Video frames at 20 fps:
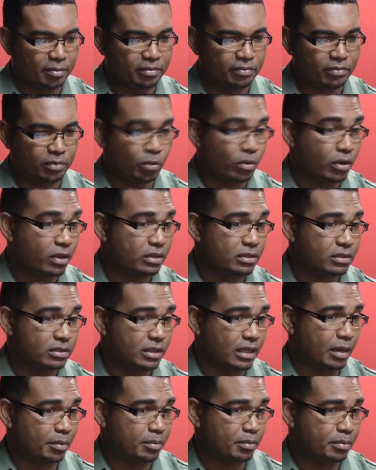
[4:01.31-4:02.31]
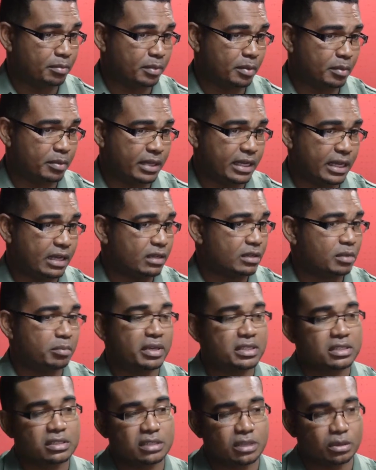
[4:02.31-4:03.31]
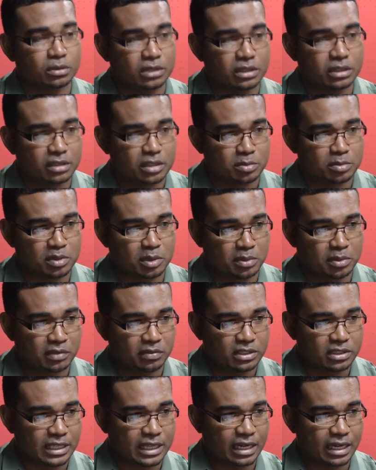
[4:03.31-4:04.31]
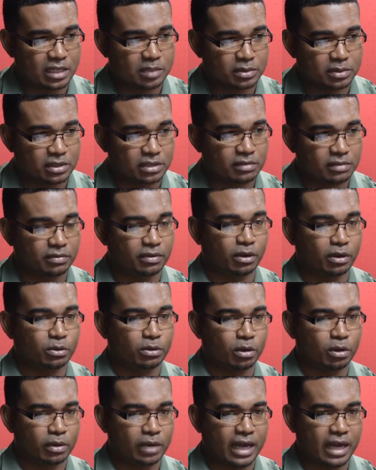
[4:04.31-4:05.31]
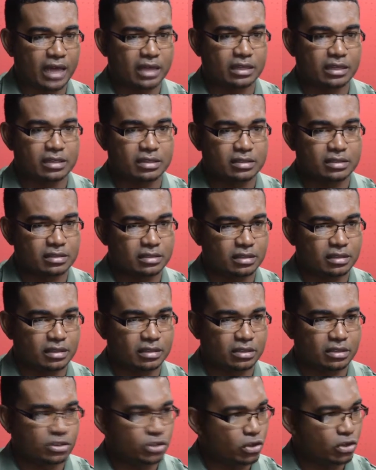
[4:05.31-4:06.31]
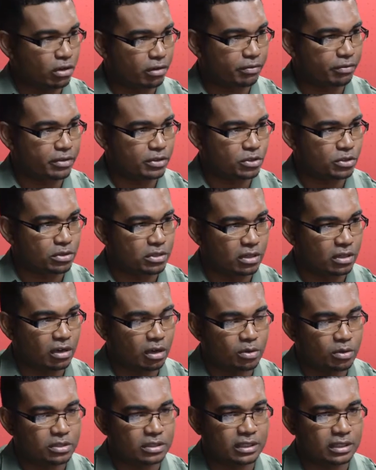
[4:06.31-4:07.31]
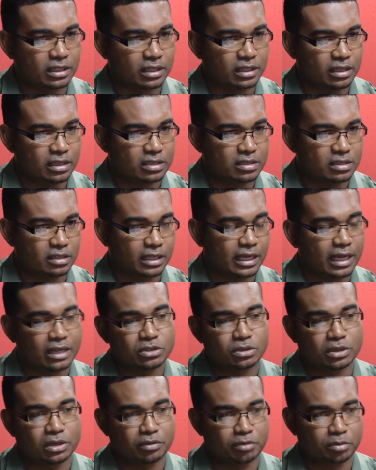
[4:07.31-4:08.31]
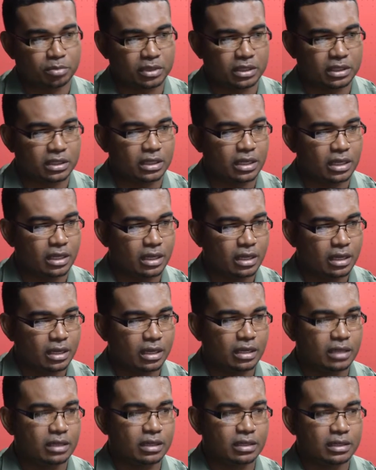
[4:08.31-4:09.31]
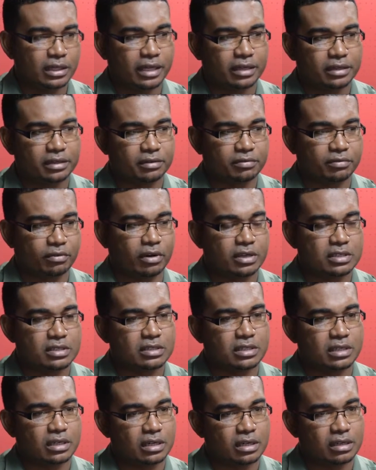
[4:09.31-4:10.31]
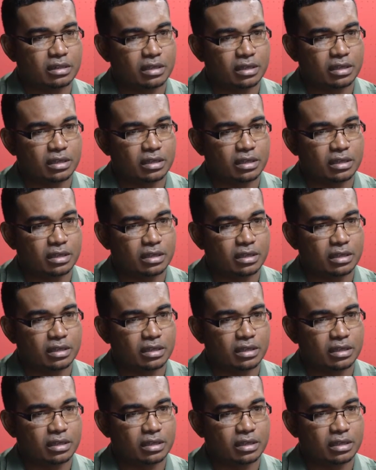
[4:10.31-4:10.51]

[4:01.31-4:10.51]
for one, maybe getting the message out there has been a bit of a challenge because of how Guyana is and the geography and so on. It's not always easy to get to everybody and get their voices in. And then